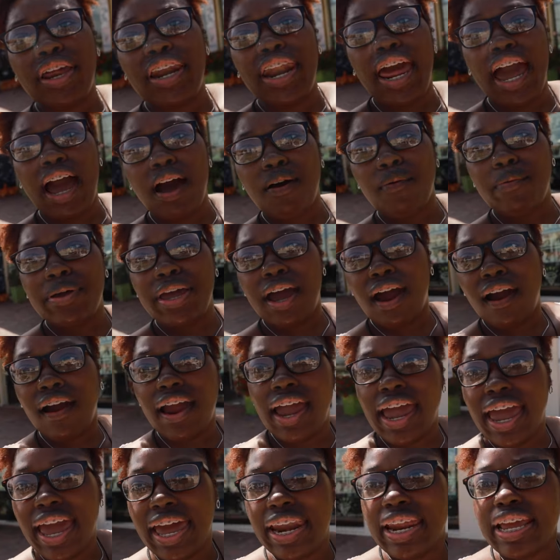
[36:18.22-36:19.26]
and now we are
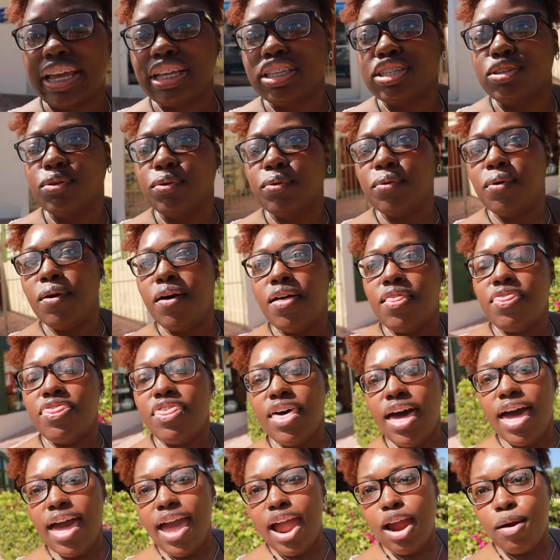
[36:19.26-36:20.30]
heading to
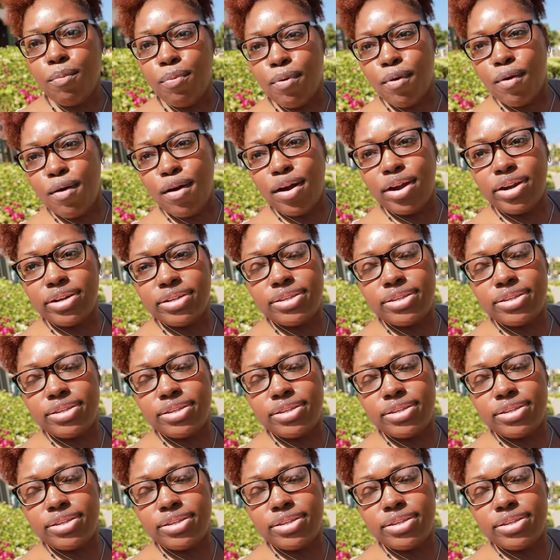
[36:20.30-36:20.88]
the airport